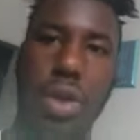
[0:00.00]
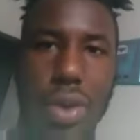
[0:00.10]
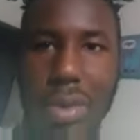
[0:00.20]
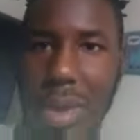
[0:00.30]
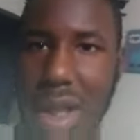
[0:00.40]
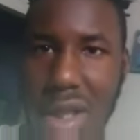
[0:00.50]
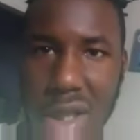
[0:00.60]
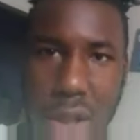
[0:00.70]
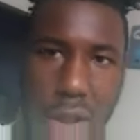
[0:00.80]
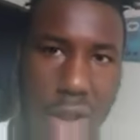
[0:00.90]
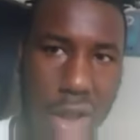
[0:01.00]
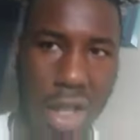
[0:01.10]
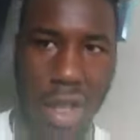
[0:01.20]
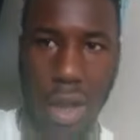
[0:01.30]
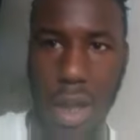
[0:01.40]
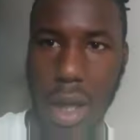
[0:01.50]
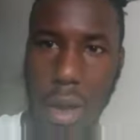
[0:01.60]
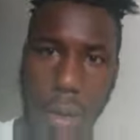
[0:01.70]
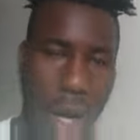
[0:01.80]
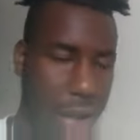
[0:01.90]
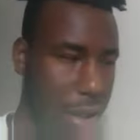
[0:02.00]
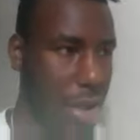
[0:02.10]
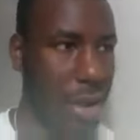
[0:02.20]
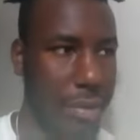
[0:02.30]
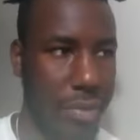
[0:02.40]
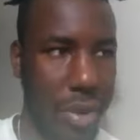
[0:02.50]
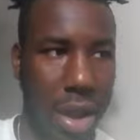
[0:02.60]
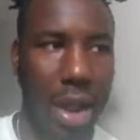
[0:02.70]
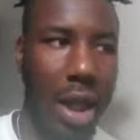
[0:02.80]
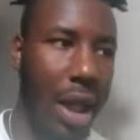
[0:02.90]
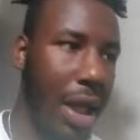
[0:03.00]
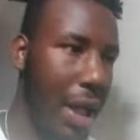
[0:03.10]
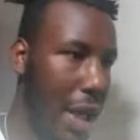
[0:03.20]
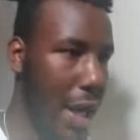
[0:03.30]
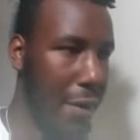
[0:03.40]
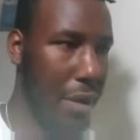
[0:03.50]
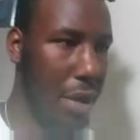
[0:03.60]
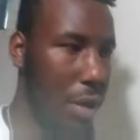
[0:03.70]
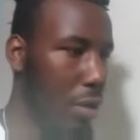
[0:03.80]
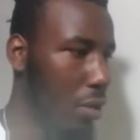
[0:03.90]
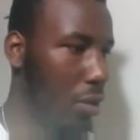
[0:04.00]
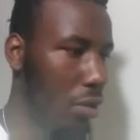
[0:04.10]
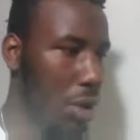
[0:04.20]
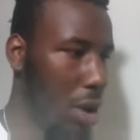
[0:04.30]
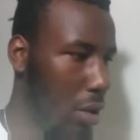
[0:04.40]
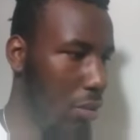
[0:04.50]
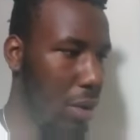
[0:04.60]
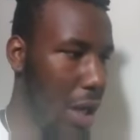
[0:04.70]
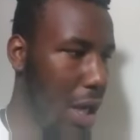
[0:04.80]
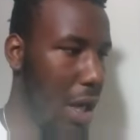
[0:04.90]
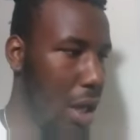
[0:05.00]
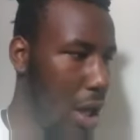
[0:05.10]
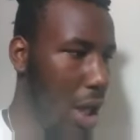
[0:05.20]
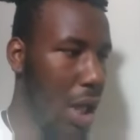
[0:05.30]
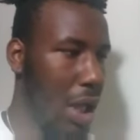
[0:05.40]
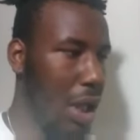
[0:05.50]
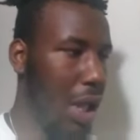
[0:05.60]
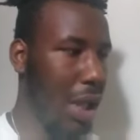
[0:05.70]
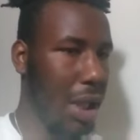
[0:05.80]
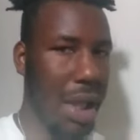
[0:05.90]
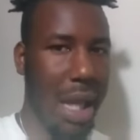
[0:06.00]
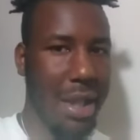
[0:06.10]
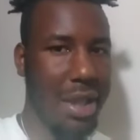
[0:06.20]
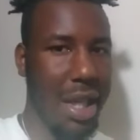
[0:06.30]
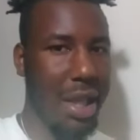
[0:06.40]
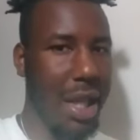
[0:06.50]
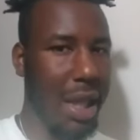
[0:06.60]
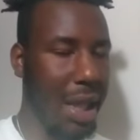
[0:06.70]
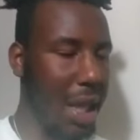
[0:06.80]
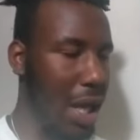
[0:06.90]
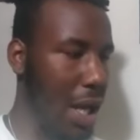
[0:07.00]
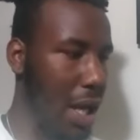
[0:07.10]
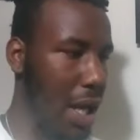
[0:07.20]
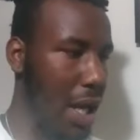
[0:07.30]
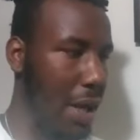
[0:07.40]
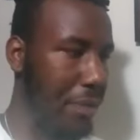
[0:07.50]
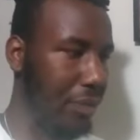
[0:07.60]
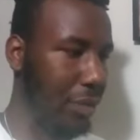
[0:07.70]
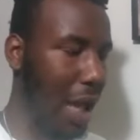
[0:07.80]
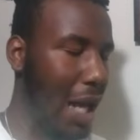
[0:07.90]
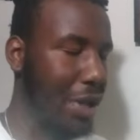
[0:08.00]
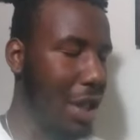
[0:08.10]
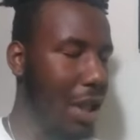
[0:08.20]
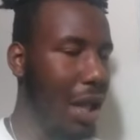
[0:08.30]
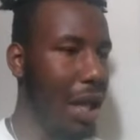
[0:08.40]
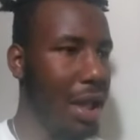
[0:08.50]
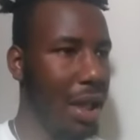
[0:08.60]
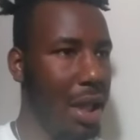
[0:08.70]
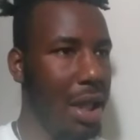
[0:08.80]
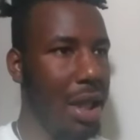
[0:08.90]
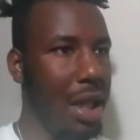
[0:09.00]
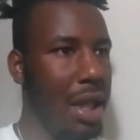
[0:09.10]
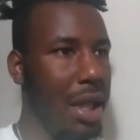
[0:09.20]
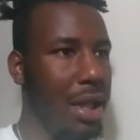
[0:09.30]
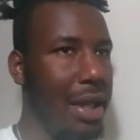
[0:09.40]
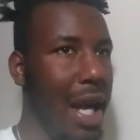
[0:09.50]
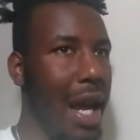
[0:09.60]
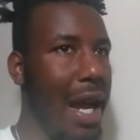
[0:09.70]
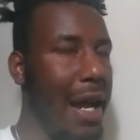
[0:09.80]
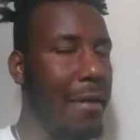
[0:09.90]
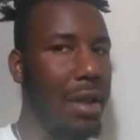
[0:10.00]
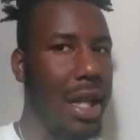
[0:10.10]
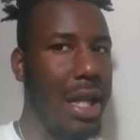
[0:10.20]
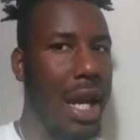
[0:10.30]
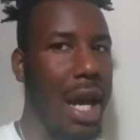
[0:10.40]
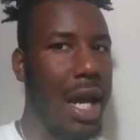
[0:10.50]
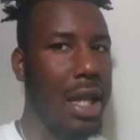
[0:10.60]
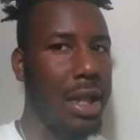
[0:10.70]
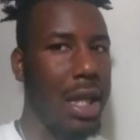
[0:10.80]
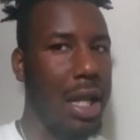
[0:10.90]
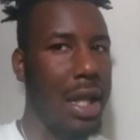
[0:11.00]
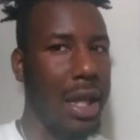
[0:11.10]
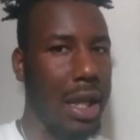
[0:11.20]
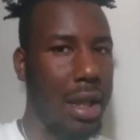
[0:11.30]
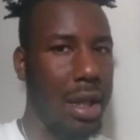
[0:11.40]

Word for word: do too much. You know, you gotta wash it every, you know, like I say, like I say, like not like not not like